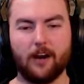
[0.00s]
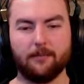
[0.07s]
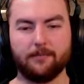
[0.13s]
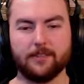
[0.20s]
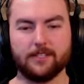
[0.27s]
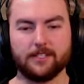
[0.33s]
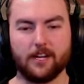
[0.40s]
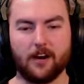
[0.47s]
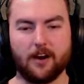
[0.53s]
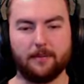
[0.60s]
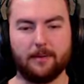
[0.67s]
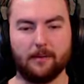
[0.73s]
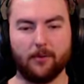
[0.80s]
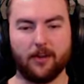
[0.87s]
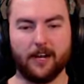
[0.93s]
up in this area,
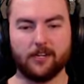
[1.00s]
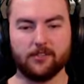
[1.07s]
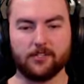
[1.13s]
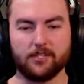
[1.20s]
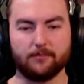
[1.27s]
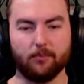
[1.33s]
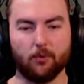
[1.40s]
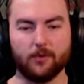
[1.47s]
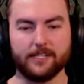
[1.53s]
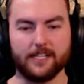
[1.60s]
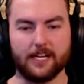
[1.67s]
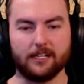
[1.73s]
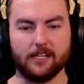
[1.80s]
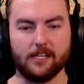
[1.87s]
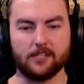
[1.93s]
people can actually spawn
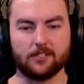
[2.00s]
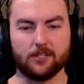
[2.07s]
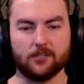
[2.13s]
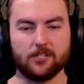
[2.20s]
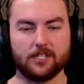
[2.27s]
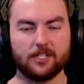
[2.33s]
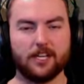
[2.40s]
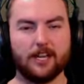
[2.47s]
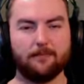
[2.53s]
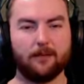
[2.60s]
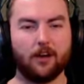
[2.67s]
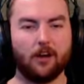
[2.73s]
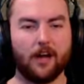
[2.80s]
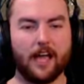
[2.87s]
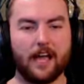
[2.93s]
down here. So just keep
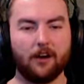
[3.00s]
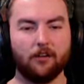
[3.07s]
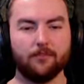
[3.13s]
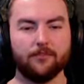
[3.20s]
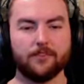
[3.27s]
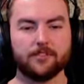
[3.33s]
an eye out on the